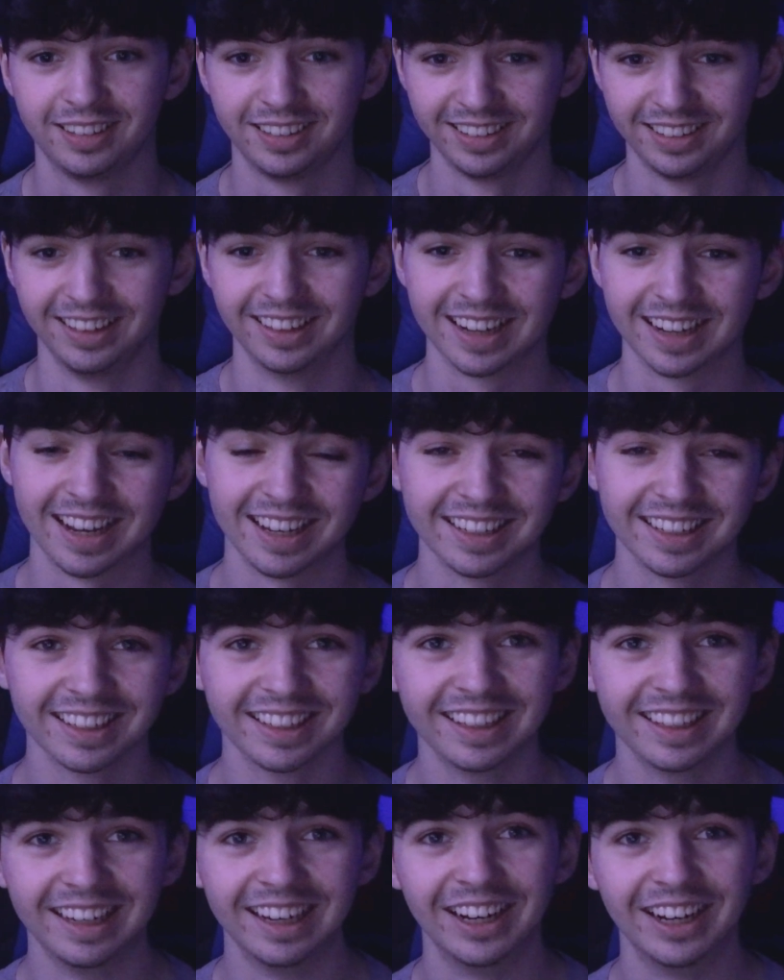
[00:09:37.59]
Okay?
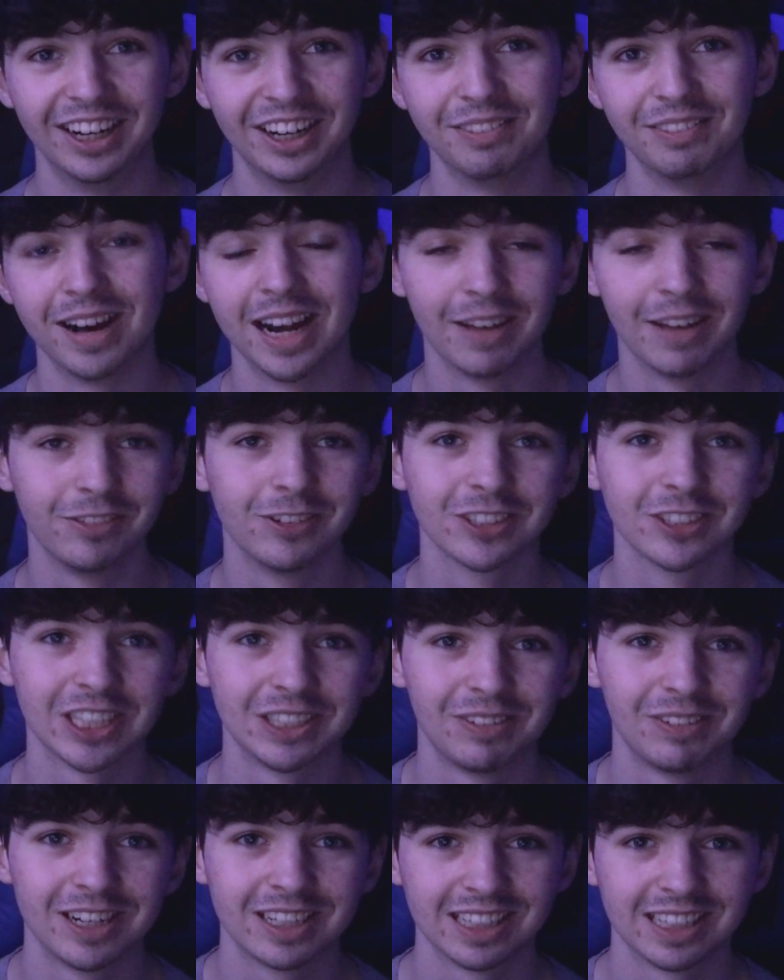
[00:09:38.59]
I love you all so
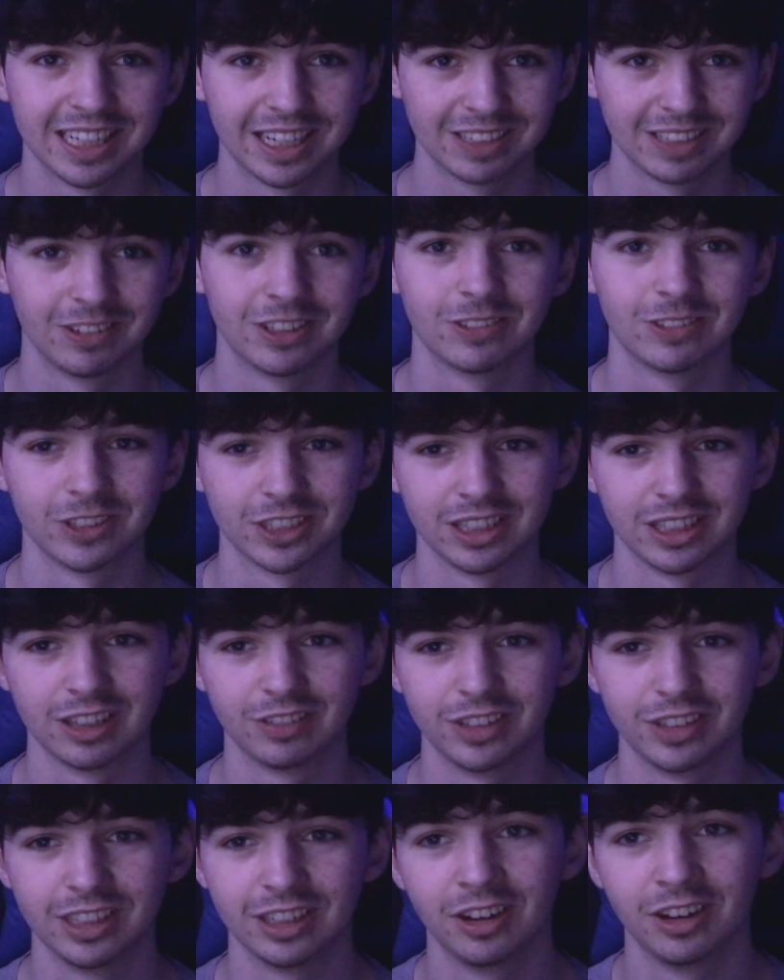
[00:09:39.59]
much. Thank you so much for watching this
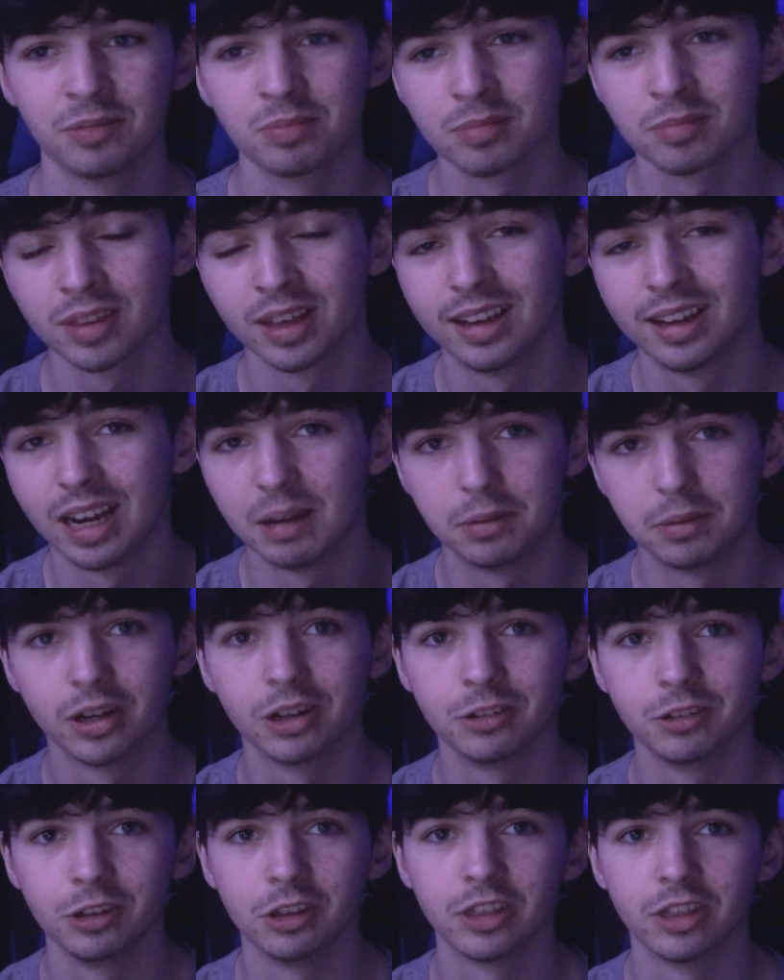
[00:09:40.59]
video. Let me know what
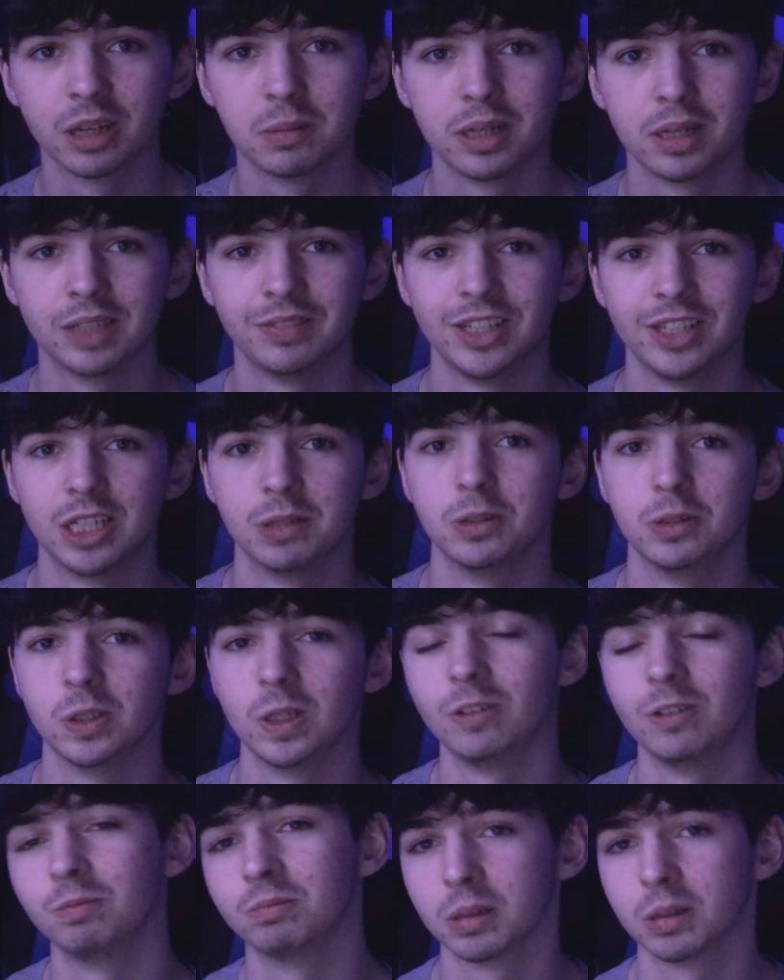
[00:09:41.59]
you think about DaVinci Resolve
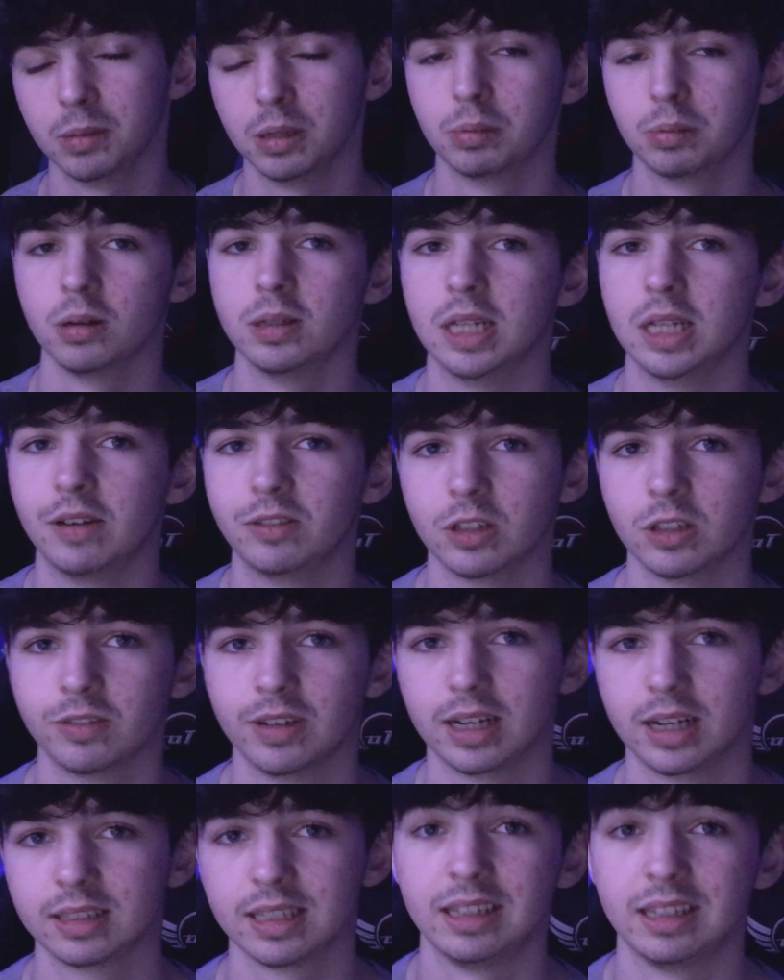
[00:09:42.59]
and Premiere Pro and After
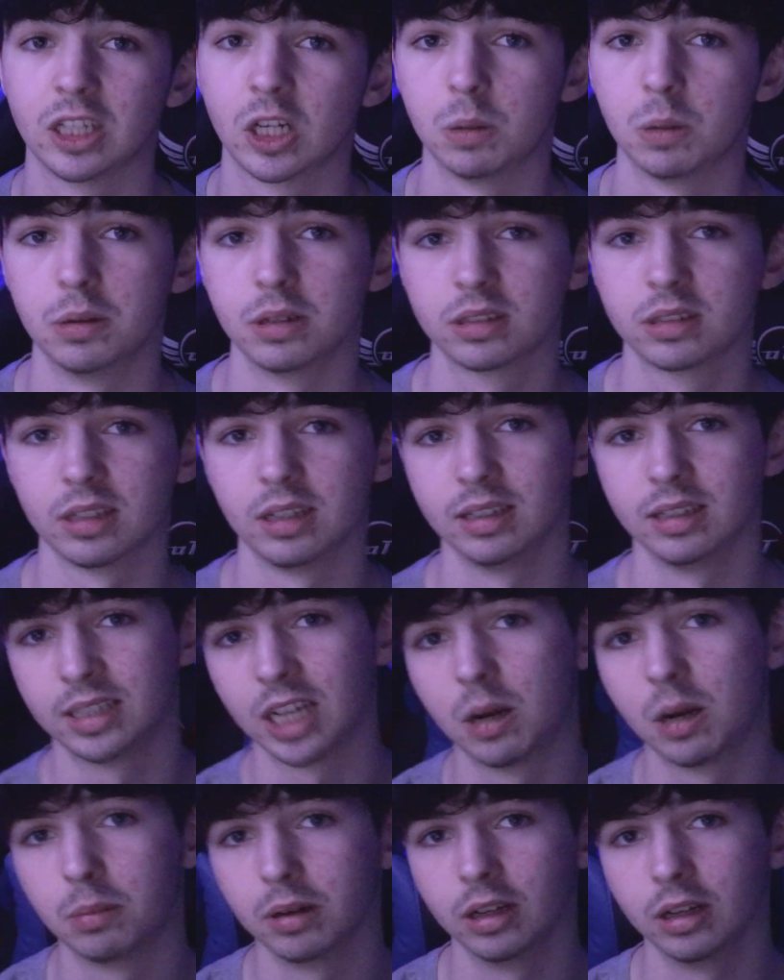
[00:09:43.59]
Effects in the comments
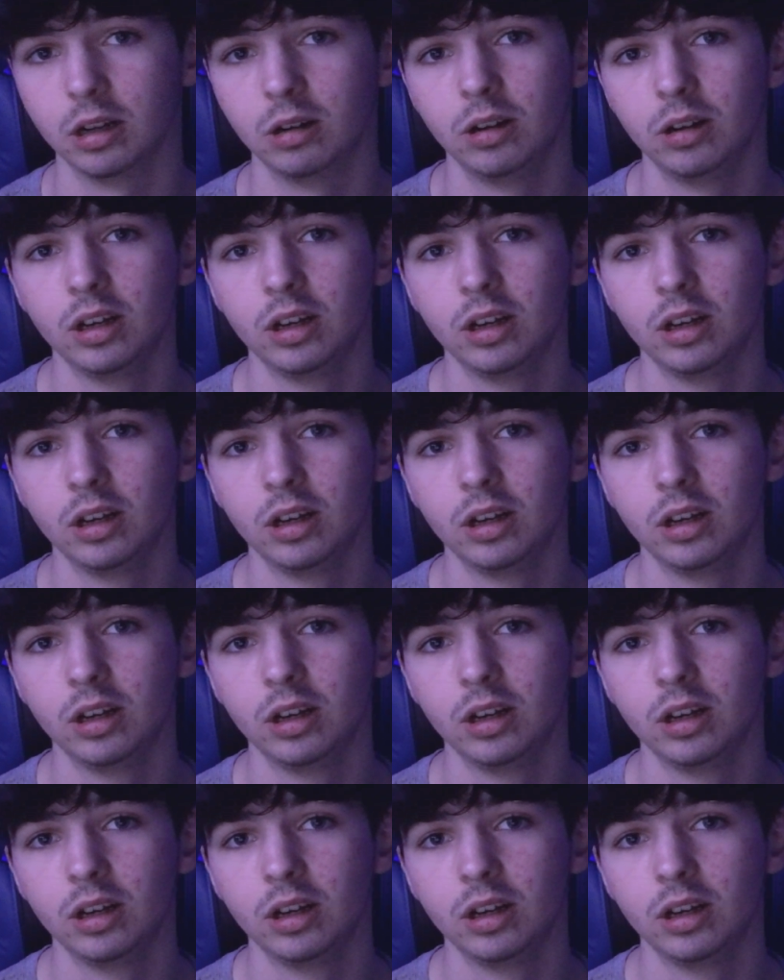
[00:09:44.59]
down below.